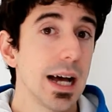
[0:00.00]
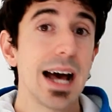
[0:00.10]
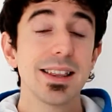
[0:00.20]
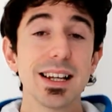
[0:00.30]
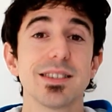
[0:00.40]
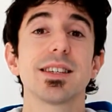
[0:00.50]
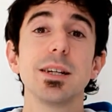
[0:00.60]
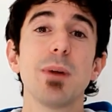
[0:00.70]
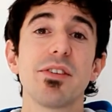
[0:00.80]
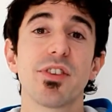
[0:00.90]
And that's
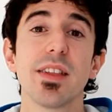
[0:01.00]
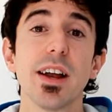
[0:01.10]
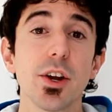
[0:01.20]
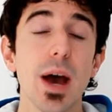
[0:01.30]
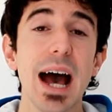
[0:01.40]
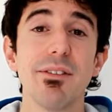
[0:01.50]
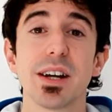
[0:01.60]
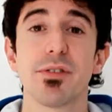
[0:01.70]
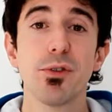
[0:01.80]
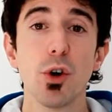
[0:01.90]
it, my friend. There you have
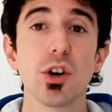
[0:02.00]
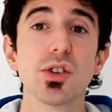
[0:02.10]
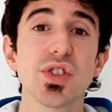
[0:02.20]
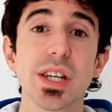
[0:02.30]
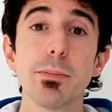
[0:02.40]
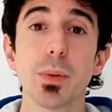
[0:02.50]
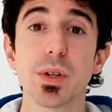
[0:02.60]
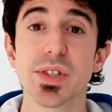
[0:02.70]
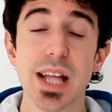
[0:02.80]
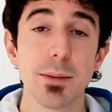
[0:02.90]
it. Four simple
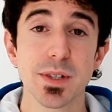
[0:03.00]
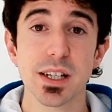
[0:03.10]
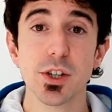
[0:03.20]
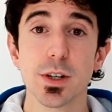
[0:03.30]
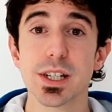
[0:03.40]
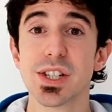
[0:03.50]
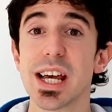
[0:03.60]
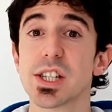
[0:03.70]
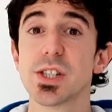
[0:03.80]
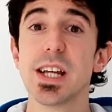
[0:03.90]
steps that you can
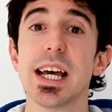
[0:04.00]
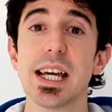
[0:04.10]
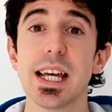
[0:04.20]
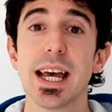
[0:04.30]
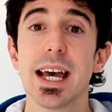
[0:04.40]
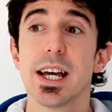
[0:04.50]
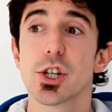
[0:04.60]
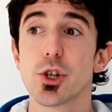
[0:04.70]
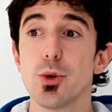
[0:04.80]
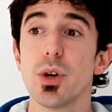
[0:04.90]
take today
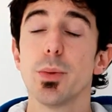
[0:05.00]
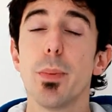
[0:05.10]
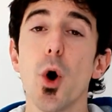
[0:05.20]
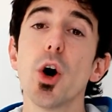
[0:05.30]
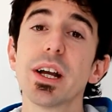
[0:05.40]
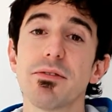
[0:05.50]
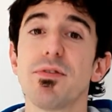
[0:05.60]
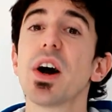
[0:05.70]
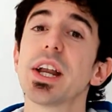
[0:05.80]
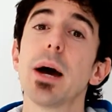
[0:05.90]
to avoid
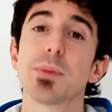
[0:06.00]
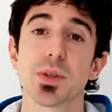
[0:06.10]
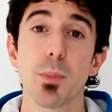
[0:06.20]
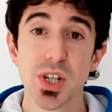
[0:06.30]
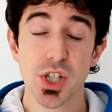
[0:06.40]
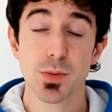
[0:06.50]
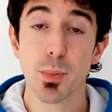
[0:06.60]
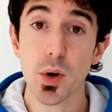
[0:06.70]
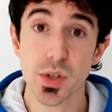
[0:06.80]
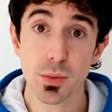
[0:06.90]
fucking up as much as
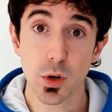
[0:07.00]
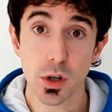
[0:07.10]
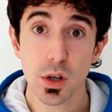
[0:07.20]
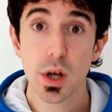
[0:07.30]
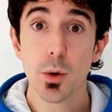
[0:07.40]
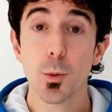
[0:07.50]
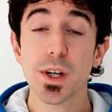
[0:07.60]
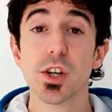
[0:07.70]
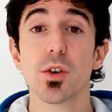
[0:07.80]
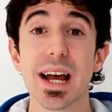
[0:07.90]
possible
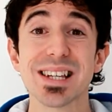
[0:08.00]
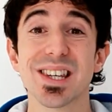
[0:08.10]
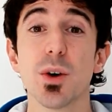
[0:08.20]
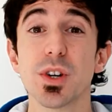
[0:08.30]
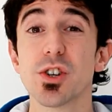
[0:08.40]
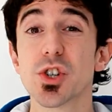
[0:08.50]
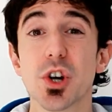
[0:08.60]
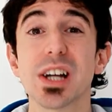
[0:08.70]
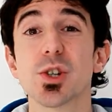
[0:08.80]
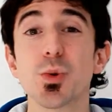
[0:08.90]
with your SEO when you're
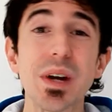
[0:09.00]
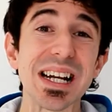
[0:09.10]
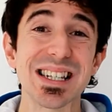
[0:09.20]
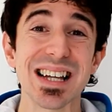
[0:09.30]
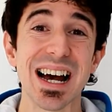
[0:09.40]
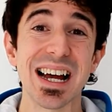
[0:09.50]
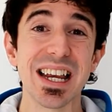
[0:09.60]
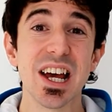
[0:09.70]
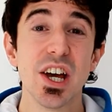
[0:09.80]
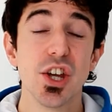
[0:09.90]
trying to
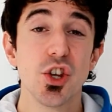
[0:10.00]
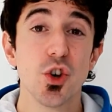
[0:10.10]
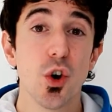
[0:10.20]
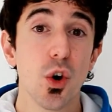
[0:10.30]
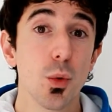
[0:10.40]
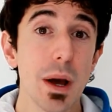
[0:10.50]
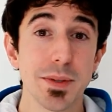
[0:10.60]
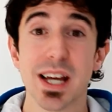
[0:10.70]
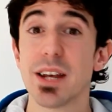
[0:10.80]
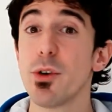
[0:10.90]
redesign your
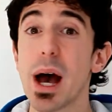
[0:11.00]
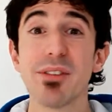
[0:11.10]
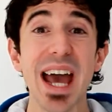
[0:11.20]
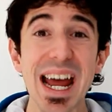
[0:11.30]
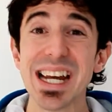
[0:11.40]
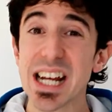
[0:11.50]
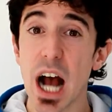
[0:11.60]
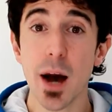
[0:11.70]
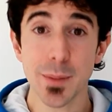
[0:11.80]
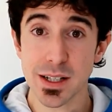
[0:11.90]
website. If you have any
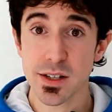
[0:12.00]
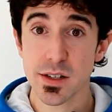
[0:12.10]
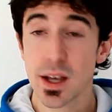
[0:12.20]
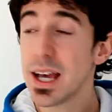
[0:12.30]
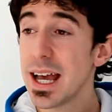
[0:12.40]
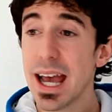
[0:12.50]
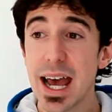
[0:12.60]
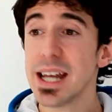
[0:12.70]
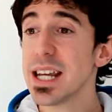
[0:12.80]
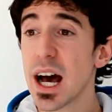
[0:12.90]
comments,
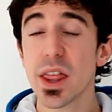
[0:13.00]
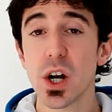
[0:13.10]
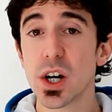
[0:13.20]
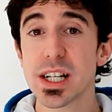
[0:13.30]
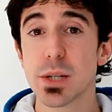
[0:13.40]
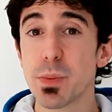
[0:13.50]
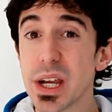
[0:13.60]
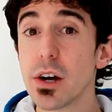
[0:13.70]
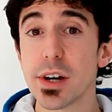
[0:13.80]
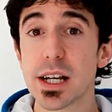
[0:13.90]
any other
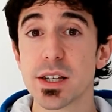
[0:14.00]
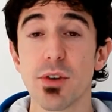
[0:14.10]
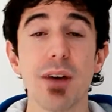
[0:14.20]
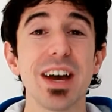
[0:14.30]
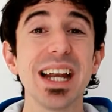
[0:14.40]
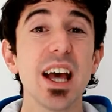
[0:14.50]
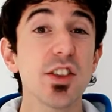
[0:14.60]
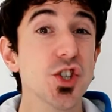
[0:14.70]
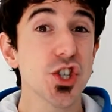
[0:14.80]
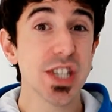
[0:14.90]
experience, if you have any
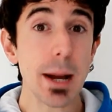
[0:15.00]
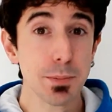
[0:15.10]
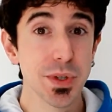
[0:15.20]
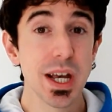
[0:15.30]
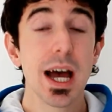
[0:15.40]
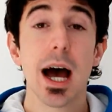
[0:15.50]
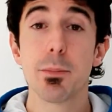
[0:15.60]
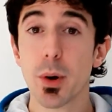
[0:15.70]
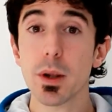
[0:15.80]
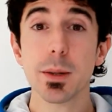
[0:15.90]
other steps, I'm
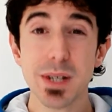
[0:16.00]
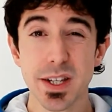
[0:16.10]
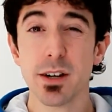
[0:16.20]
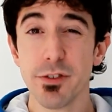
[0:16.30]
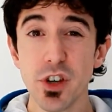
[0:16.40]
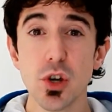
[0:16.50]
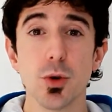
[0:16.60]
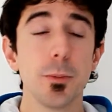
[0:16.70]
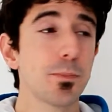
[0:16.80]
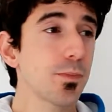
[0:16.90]
probably missing a
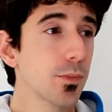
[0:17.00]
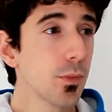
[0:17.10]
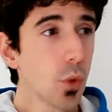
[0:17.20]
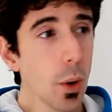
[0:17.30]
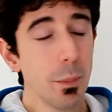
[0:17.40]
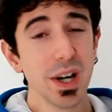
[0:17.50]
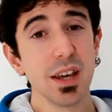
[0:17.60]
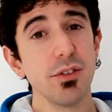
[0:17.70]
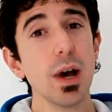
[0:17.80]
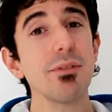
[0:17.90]
few, but
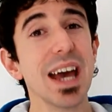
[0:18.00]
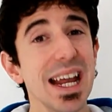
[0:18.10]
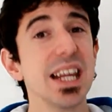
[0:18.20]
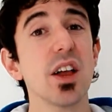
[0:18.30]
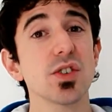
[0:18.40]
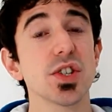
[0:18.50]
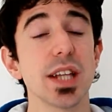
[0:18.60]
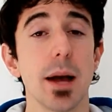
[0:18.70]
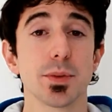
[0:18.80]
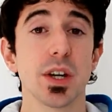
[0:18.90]
if you have any other
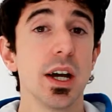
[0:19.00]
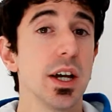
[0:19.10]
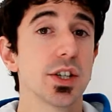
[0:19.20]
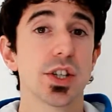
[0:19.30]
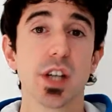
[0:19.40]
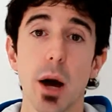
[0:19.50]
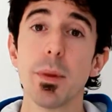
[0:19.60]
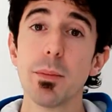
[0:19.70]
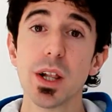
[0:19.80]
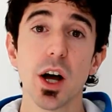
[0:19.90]
steps, just
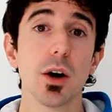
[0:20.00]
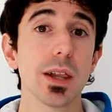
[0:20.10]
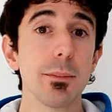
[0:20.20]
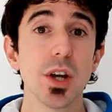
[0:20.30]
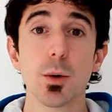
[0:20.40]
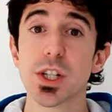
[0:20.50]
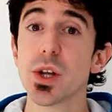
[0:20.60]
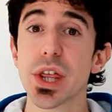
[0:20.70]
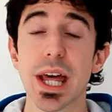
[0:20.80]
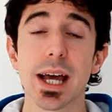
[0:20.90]
comment below, let me know what
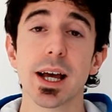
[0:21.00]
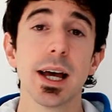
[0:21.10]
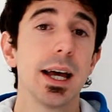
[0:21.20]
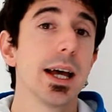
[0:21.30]
you think.